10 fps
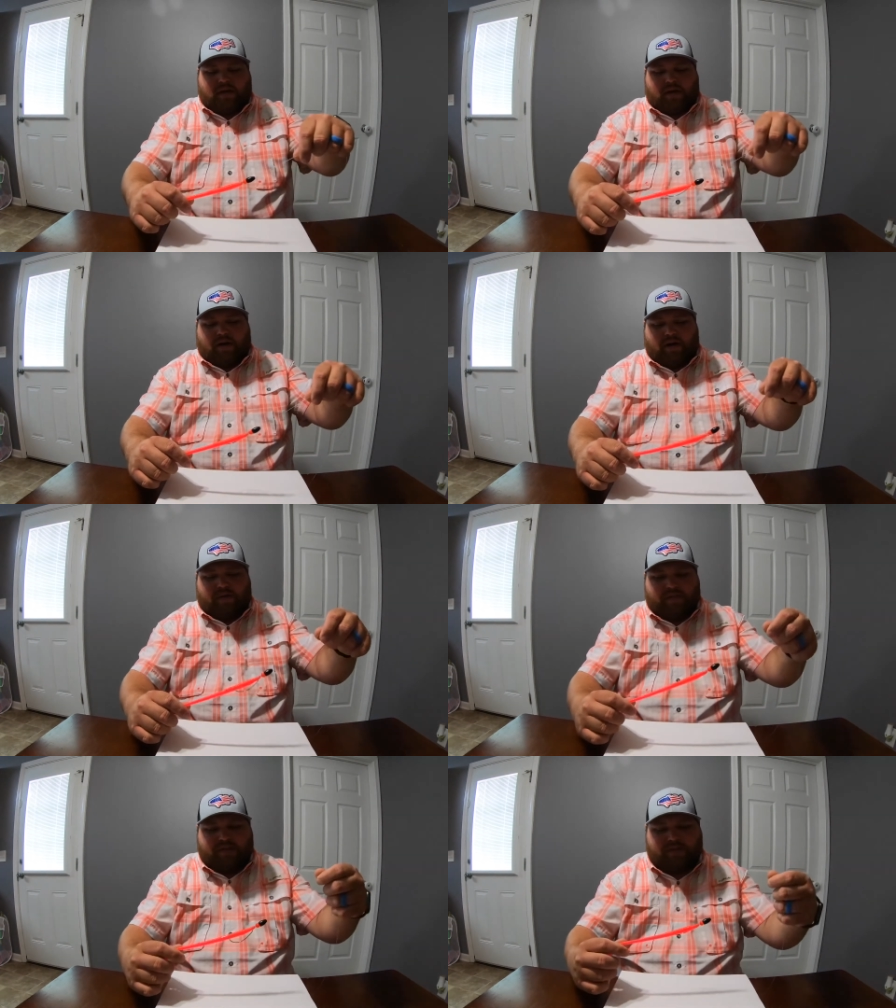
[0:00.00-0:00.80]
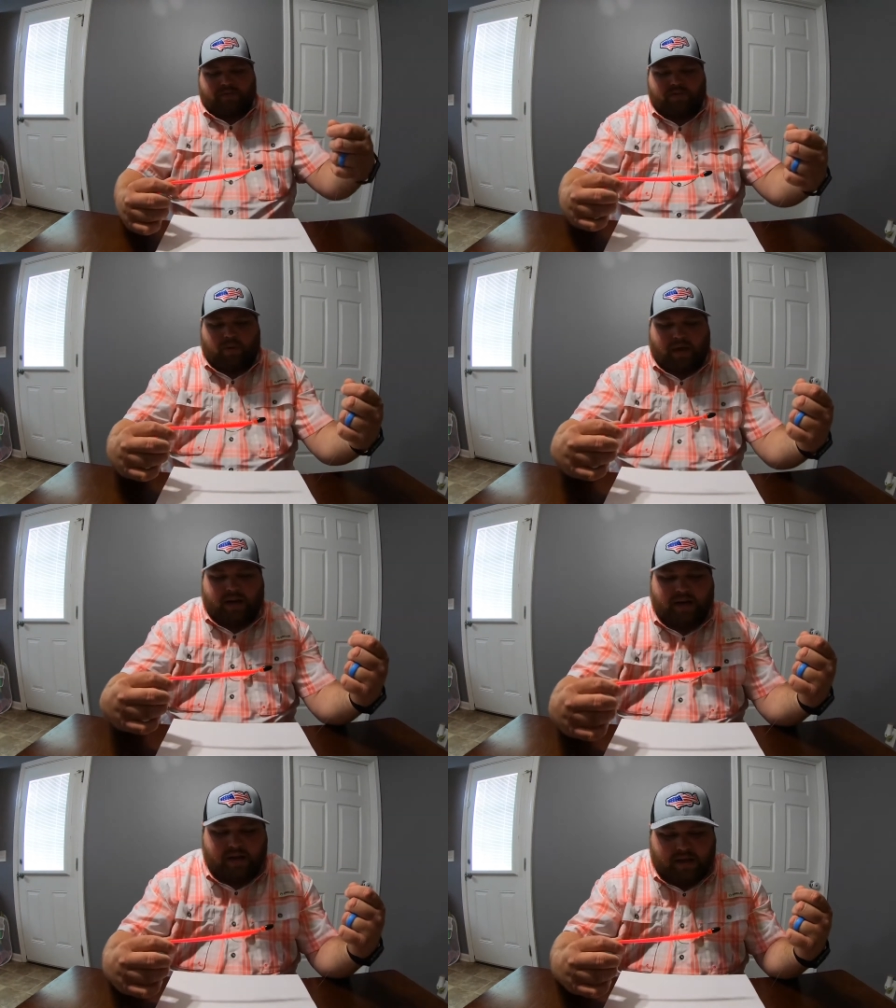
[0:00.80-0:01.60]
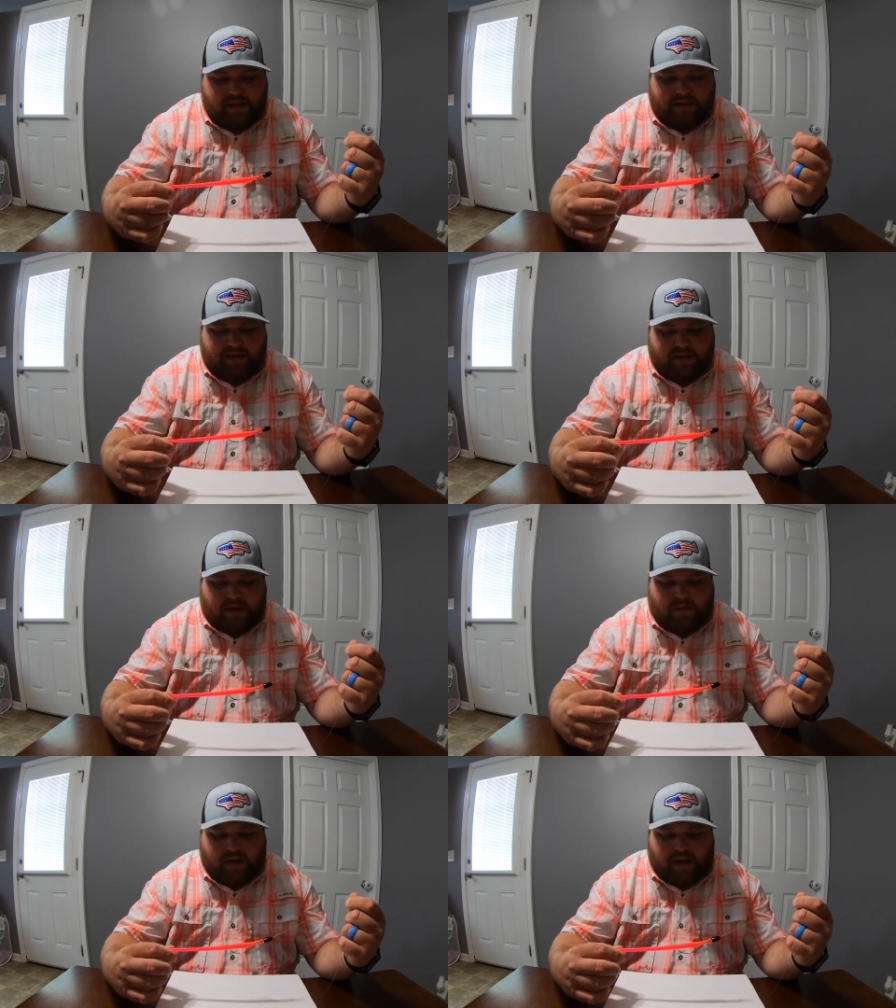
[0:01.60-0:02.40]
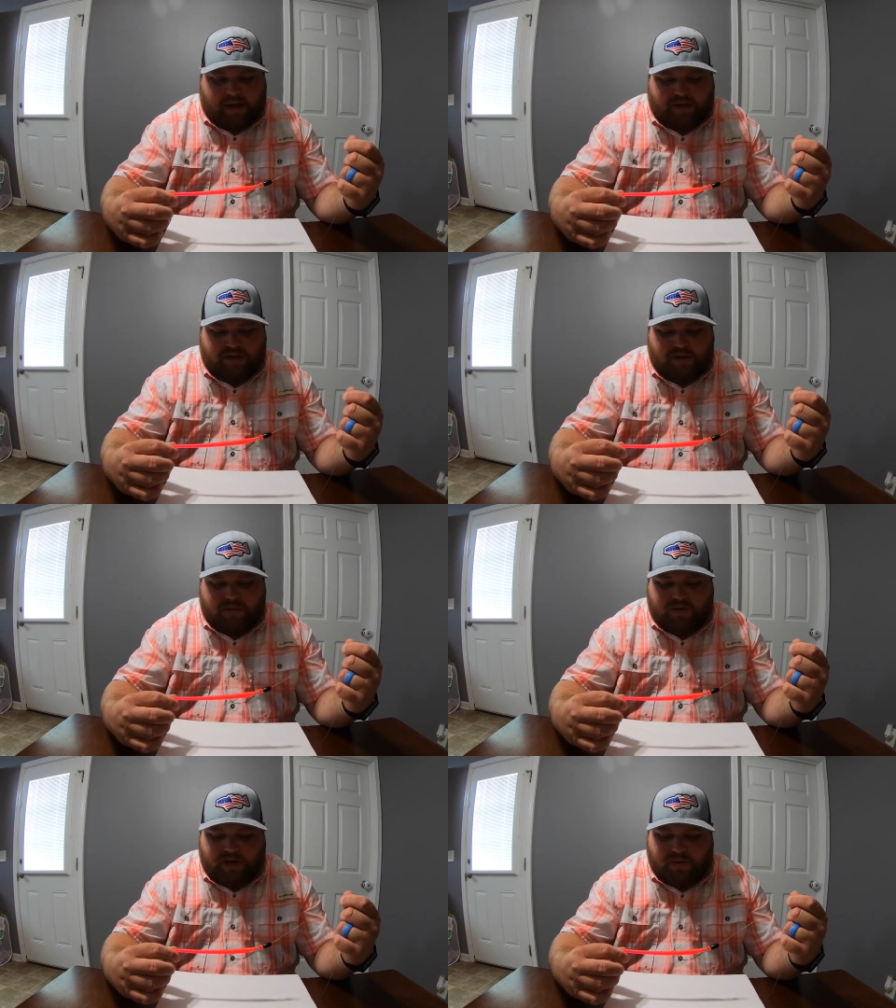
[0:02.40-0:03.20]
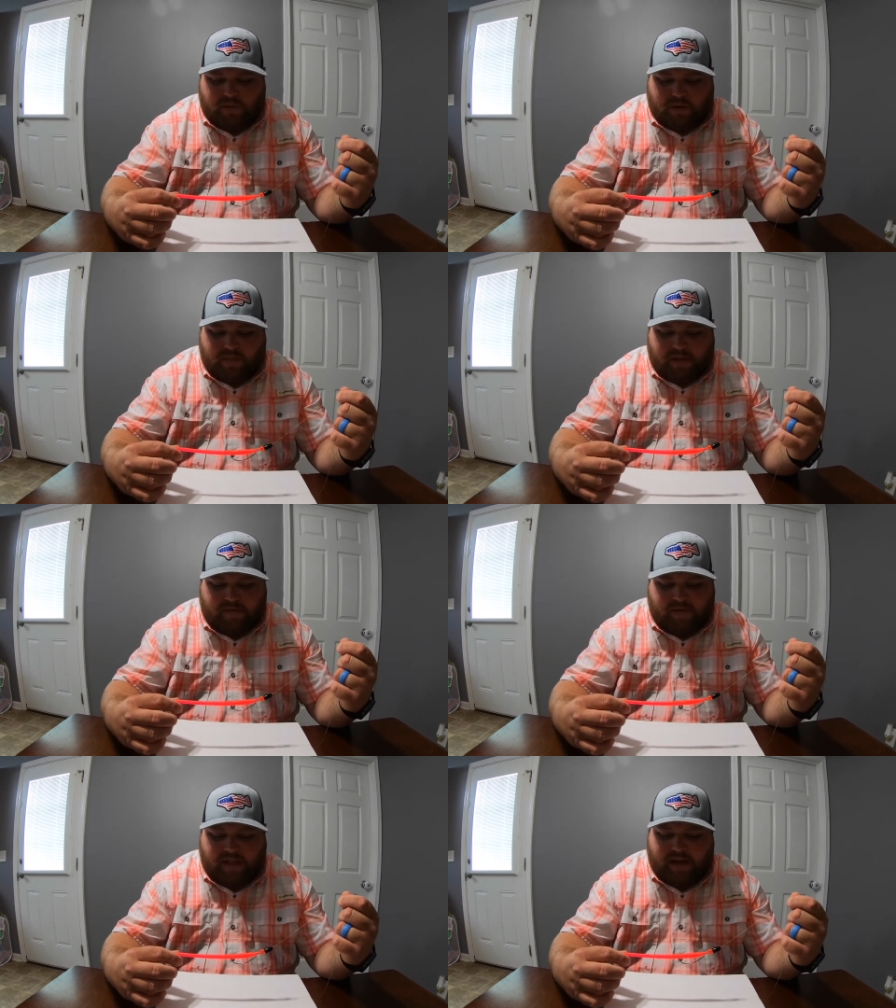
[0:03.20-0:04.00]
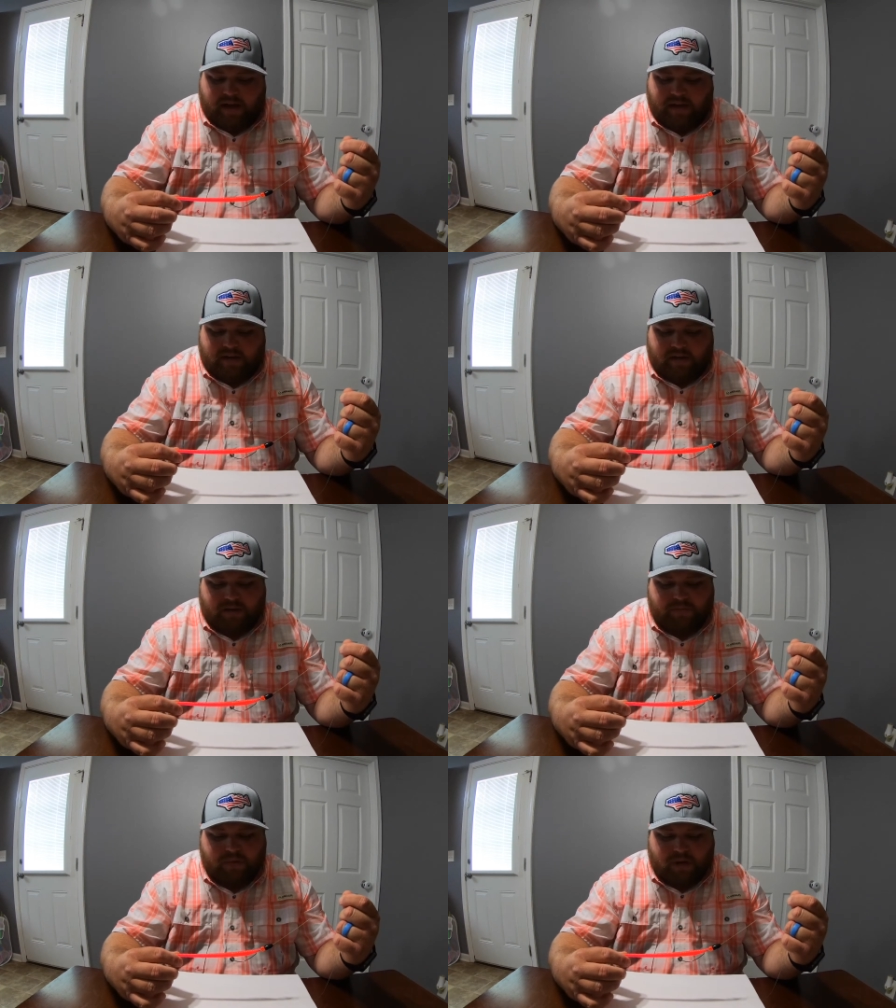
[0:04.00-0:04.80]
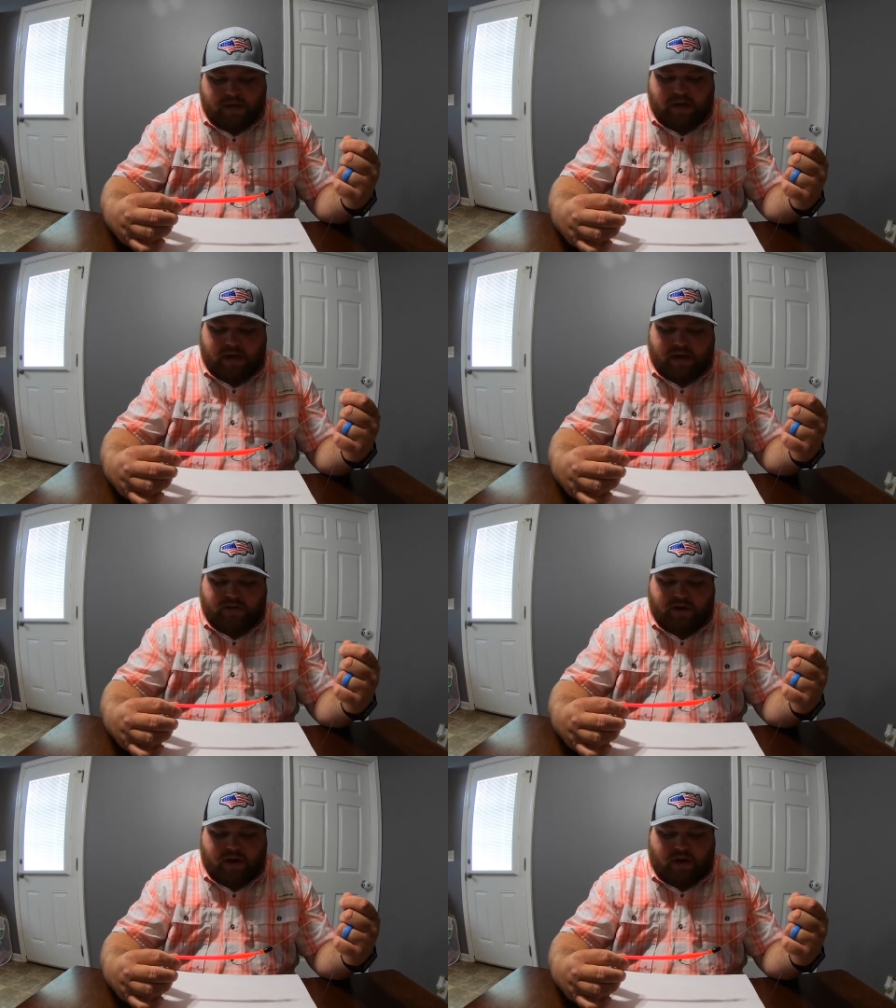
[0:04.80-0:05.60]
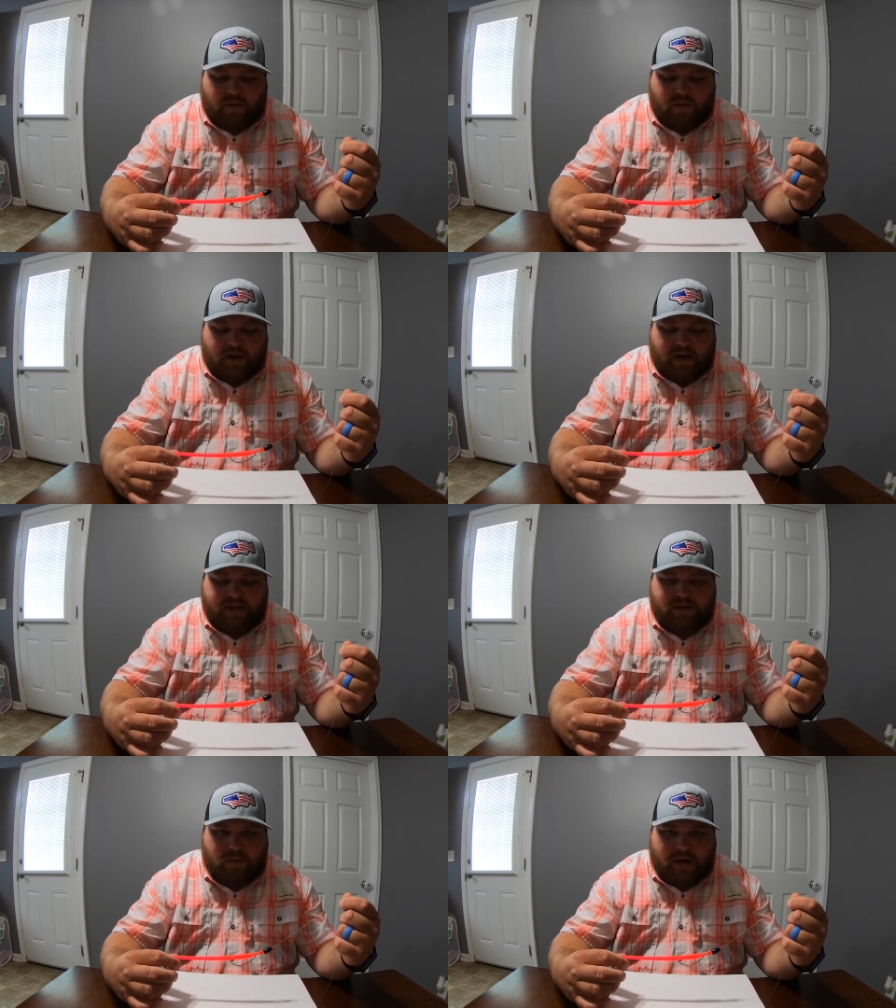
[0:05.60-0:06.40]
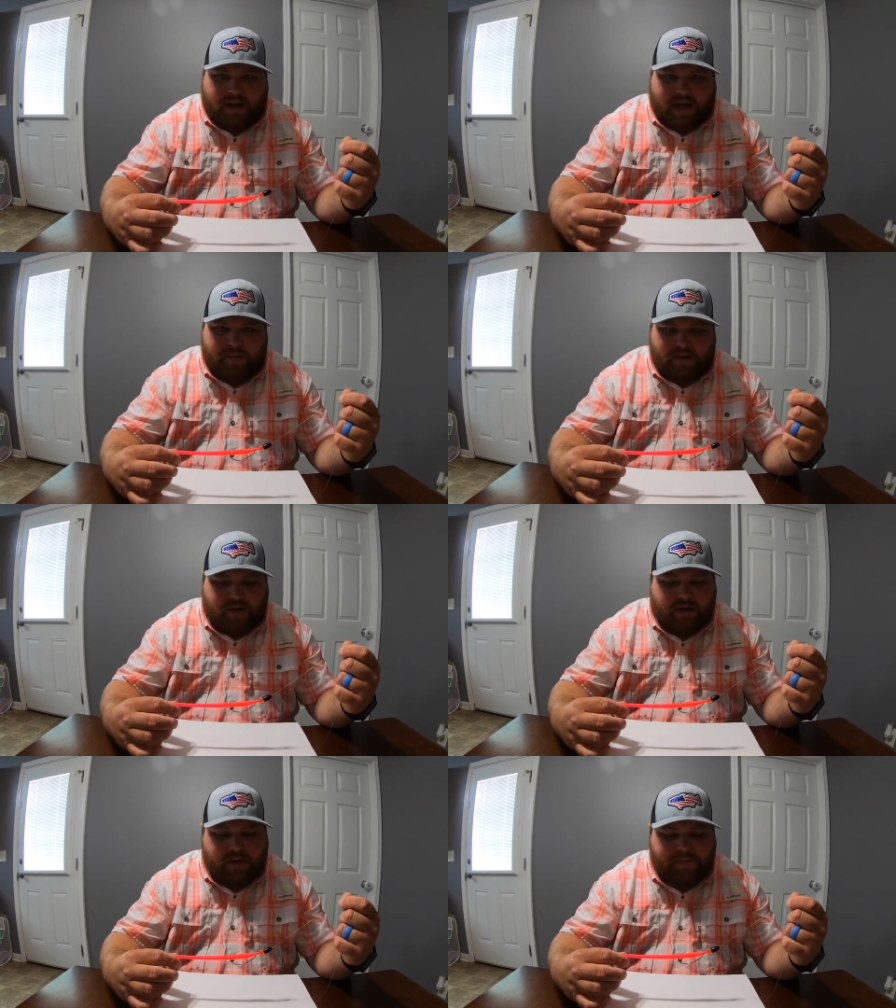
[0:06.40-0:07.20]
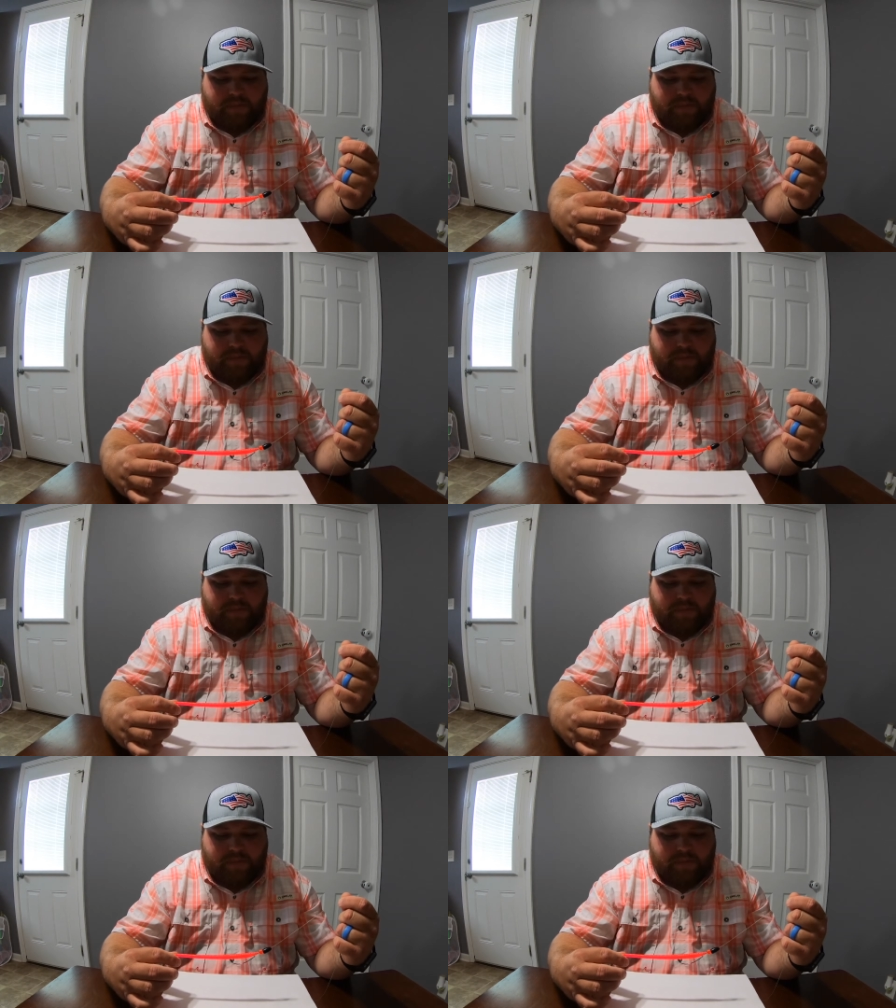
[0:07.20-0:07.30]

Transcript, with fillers: Uh, this one's weighted. This is on a Zoom Trick Worm in color and 3 all extra wide gap hook,